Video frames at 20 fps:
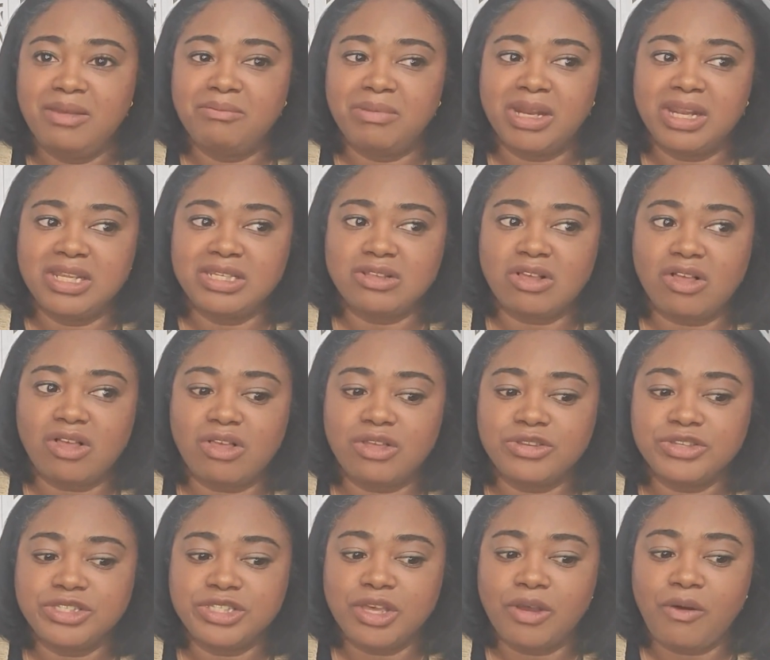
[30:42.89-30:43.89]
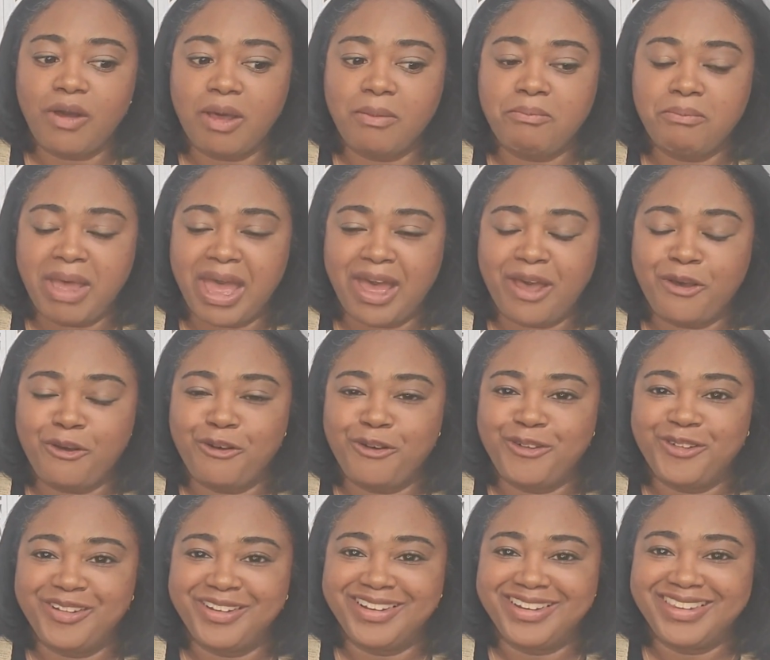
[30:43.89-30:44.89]
but it's also
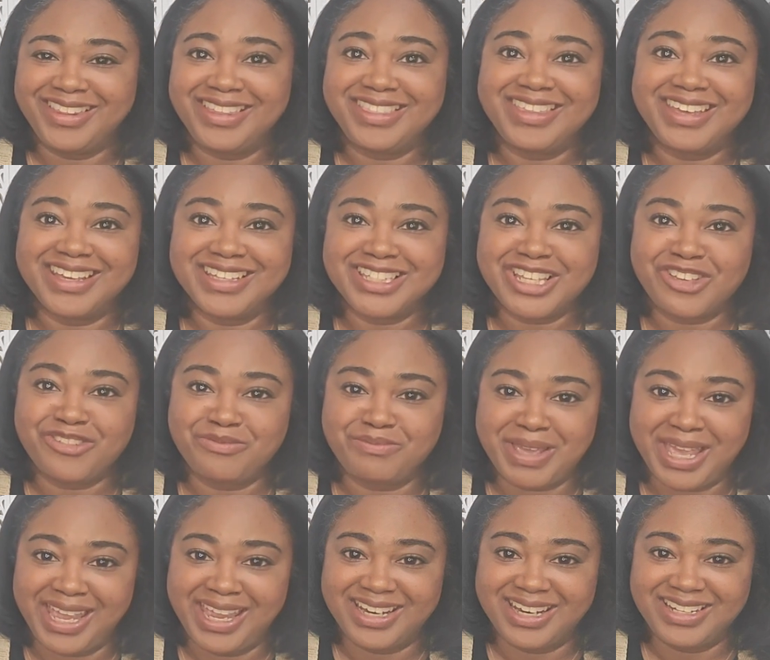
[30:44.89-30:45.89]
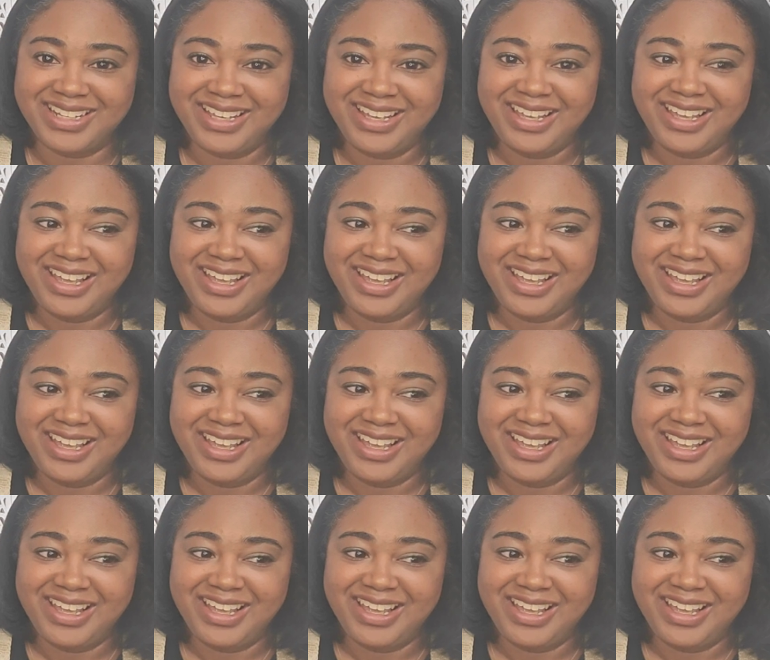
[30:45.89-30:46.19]
about the things I've made.